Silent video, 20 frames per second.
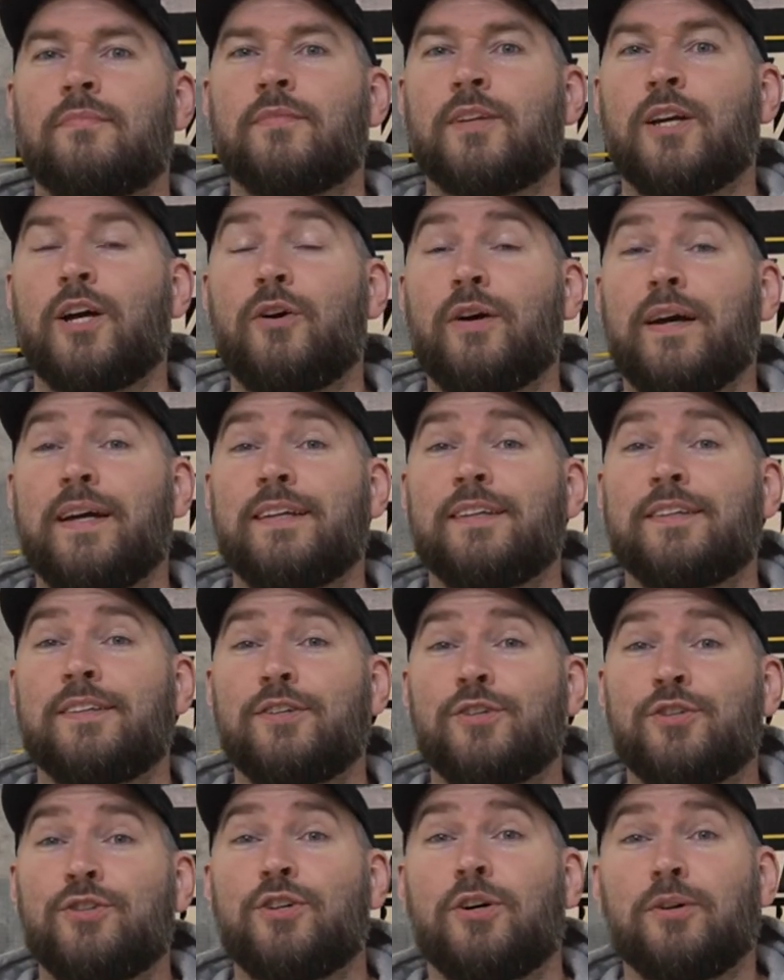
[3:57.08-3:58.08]
Alright,
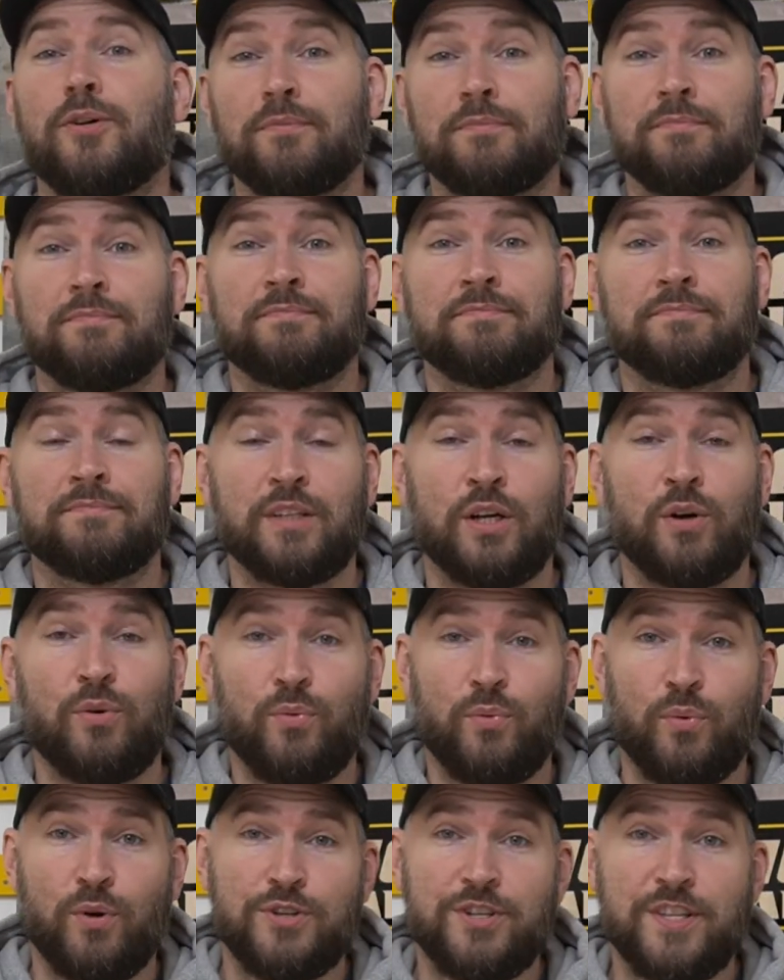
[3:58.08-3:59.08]
so
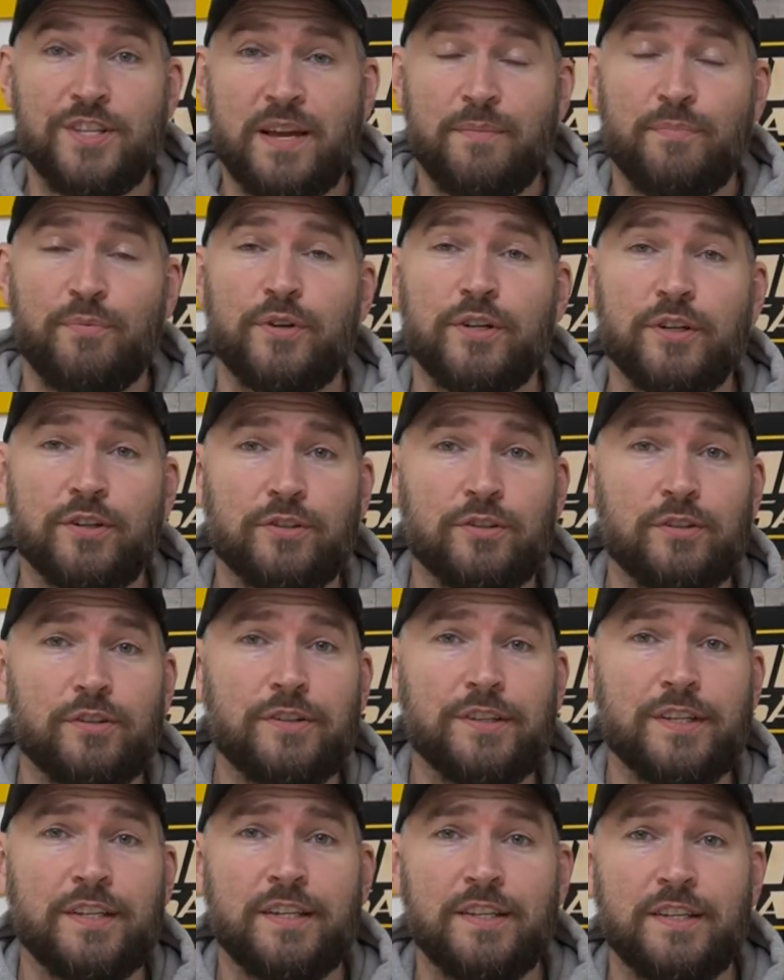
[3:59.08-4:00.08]
wasn't that pretty cool?
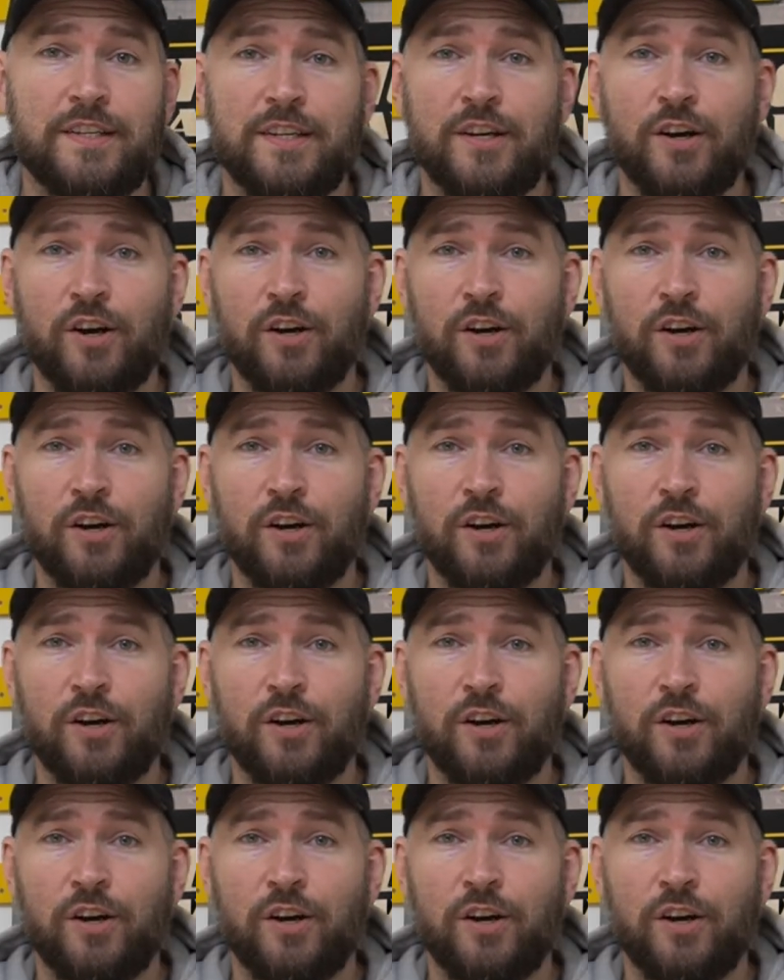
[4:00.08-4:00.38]
The